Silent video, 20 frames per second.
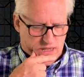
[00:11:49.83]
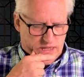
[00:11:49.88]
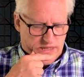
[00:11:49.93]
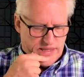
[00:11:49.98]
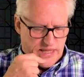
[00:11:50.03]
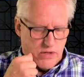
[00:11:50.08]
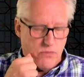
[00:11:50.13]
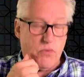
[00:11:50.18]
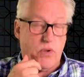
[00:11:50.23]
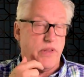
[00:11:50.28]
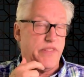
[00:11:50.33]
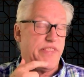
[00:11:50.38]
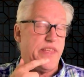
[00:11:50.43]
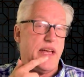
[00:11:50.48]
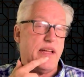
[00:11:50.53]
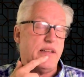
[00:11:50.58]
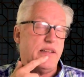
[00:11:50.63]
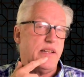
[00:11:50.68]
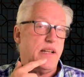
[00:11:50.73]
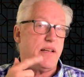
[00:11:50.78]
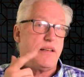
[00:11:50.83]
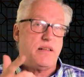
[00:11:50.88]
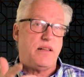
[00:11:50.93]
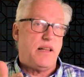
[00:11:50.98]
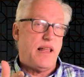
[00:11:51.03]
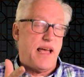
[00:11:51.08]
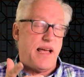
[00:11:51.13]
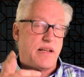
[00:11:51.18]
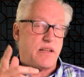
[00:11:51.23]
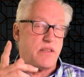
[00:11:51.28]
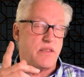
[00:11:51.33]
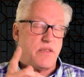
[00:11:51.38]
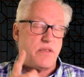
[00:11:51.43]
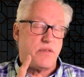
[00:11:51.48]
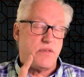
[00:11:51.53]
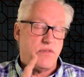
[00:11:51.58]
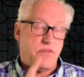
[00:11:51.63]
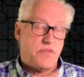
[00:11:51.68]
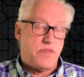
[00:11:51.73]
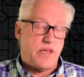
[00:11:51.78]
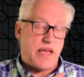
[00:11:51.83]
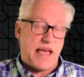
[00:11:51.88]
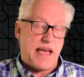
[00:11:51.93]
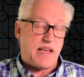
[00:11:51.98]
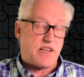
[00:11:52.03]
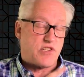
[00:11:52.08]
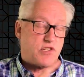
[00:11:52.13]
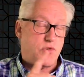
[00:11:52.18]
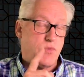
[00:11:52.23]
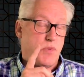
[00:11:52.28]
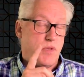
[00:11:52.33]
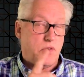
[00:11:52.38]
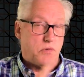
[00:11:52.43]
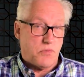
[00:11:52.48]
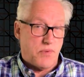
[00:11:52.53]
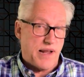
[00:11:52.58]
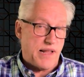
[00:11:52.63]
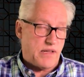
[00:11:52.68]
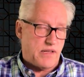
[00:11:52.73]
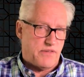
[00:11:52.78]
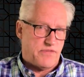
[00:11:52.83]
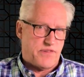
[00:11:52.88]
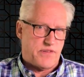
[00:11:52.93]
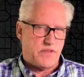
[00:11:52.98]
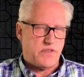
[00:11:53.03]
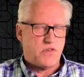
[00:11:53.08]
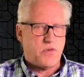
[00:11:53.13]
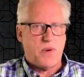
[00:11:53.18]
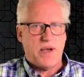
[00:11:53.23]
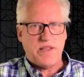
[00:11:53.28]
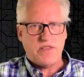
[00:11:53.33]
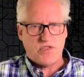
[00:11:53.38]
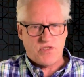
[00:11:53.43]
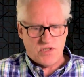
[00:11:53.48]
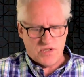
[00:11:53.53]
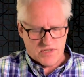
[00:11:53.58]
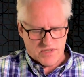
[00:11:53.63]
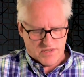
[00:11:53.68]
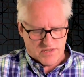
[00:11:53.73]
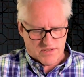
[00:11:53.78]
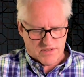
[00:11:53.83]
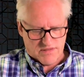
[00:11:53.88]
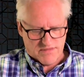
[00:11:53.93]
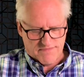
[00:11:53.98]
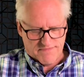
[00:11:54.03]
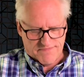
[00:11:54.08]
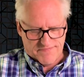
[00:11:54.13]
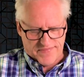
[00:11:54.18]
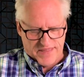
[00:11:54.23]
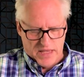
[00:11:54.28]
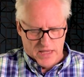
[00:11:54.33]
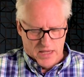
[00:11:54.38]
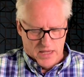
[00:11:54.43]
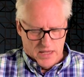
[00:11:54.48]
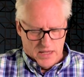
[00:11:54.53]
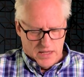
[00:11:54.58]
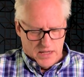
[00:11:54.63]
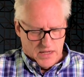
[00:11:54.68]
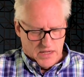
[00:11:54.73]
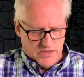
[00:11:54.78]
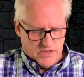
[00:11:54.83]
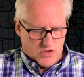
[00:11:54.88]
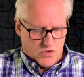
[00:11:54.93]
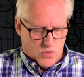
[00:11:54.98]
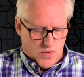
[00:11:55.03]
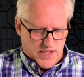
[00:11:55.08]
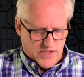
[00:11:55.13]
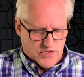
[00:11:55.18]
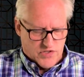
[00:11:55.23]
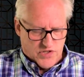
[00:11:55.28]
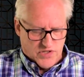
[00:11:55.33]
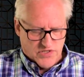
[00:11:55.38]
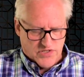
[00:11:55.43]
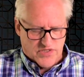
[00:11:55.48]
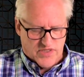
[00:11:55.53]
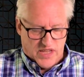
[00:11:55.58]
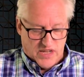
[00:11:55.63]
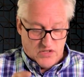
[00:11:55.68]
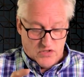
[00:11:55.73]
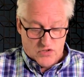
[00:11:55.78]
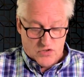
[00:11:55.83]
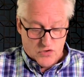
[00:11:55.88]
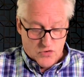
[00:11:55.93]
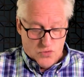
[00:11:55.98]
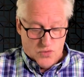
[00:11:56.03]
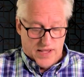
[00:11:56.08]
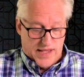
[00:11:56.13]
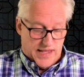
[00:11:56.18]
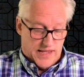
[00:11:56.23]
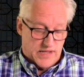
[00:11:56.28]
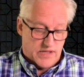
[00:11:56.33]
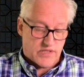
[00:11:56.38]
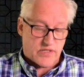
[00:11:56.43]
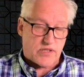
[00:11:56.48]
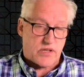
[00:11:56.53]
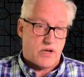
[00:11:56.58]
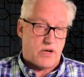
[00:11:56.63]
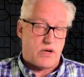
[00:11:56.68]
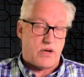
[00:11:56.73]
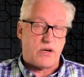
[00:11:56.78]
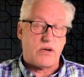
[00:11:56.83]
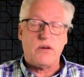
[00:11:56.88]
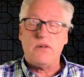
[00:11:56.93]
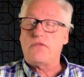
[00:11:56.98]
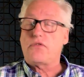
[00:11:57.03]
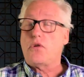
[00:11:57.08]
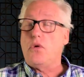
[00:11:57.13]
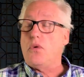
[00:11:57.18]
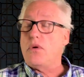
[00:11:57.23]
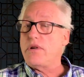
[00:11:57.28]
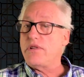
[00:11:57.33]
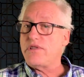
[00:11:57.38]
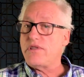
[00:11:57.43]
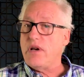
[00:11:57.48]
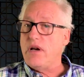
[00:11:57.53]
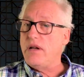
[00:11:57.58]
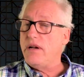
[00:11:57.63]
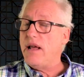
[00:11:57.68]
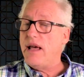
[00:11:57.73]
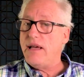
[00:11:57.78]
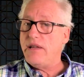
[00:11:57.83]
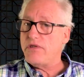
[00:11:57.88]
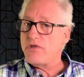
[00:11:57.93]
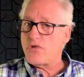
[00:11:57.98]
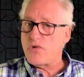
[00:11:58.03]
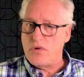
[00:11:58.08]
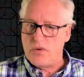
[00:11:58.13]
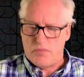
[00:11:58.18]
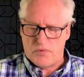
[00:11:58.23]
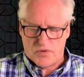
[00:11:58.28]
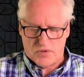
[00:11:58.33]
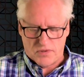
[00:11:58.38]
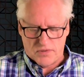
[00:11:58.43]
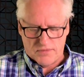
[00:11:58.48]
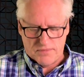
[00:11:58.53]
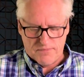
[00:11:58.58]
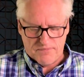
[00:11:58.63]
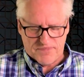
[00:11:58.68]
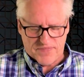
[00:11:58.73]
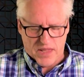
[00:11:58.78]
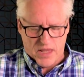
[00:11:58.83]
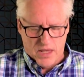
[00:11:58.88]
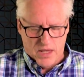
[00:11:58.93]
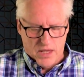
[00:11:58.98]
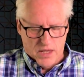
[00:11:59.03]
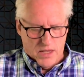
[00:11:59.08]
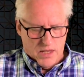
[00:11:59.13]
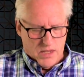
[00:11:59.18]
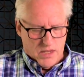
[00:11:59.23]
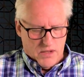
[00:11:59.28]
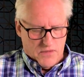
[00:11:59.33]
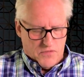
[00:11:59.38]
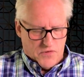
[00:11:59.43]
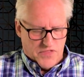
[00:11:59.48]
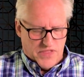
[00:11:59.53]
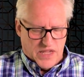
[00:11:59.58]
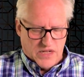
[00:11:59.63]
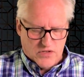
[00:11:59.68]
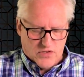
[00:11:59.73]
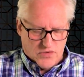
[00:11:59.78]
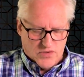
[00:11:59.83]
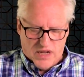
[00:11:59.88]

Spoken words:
They will then neglect the actual relevant questions. And the questions they do ask are, of course, unanswerable. For they do